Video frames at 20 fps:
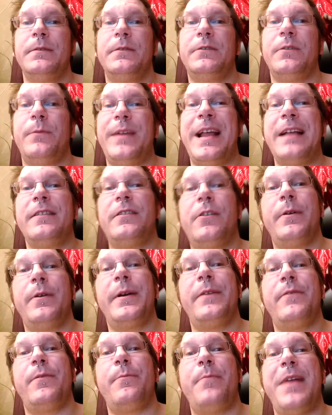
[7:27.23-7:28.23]
So we had to go
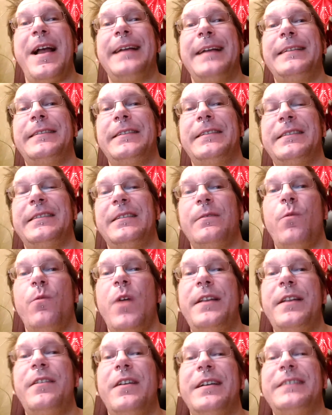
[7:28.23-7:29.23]
here for practices and
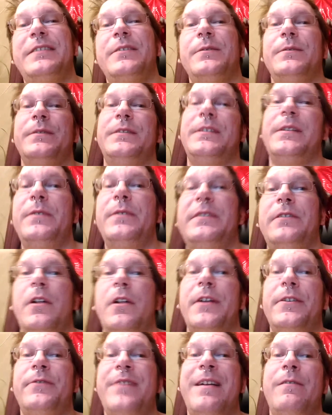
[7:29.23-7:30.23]
whatnot. So there was a
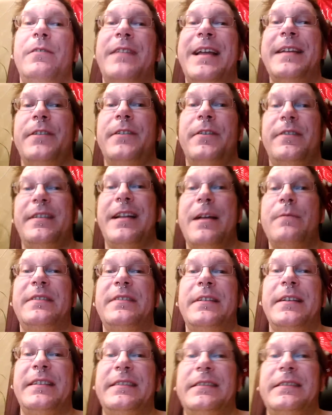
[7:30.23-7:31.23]
lot of travel that year. So that was